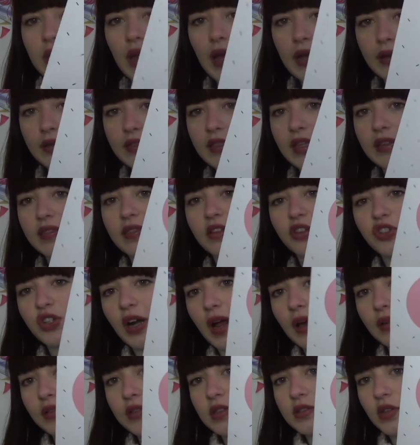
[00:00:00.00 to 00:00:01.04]
I did the
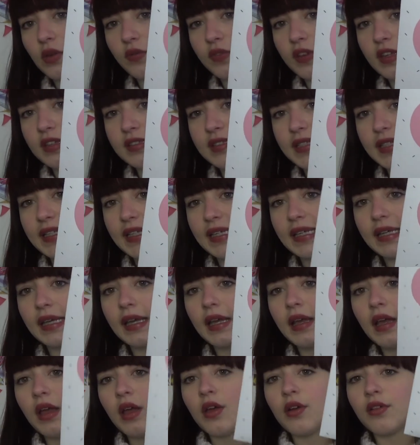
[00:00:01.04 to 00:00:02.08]
trousers obviously
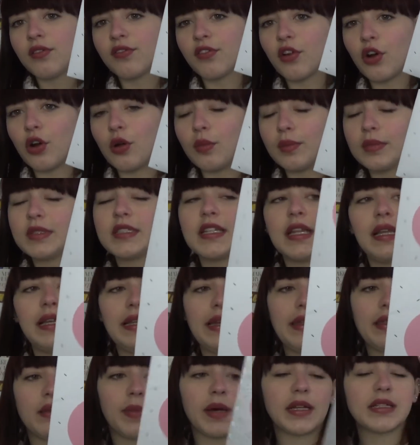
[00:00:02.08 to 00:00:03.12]
from
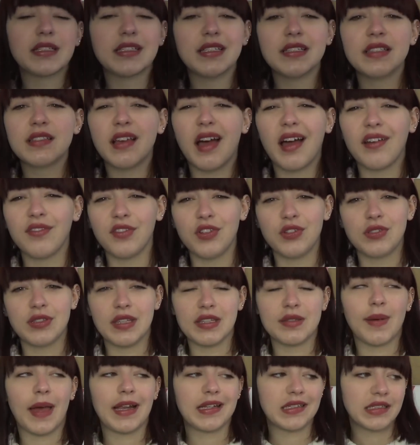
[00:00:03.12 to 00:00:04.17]
Tilly and the Buttons. I've used
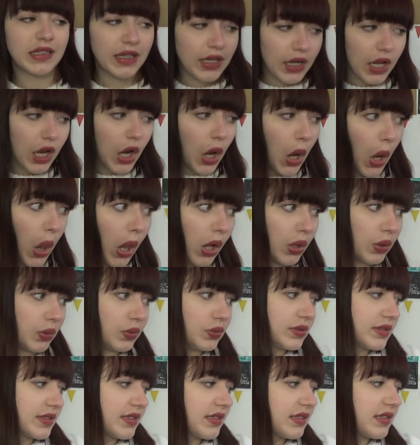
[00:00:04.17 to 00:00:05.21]
this pattern
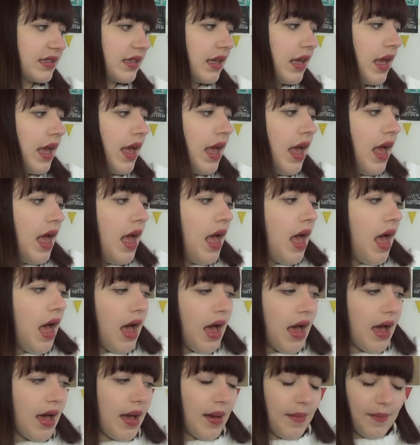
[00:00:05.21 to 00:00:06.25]
loads
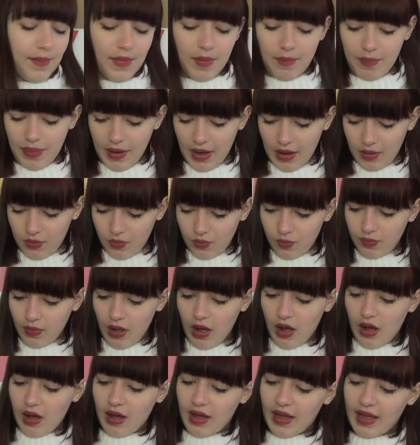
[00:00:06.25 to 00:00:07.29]
um, but
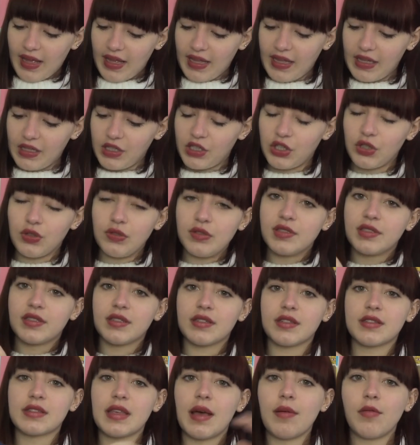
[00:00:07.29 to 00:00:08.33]
I
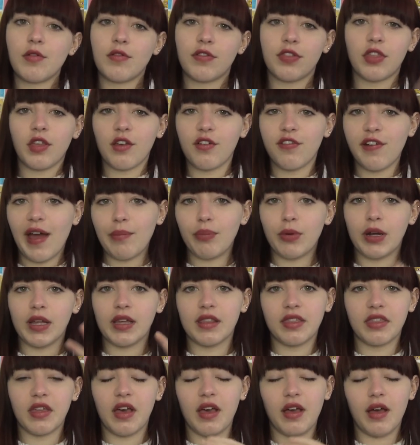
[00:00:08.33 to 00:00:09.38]
used some of the
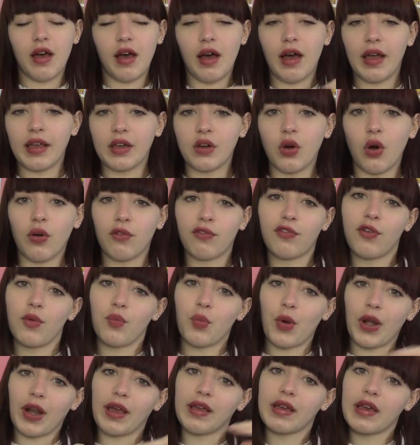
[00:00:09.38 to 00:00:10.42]
fabric that I got
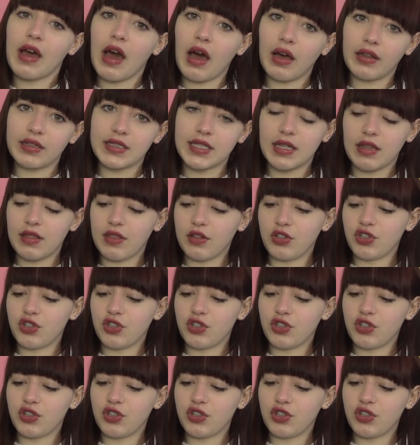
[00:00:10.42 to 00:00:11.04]
from when I cut the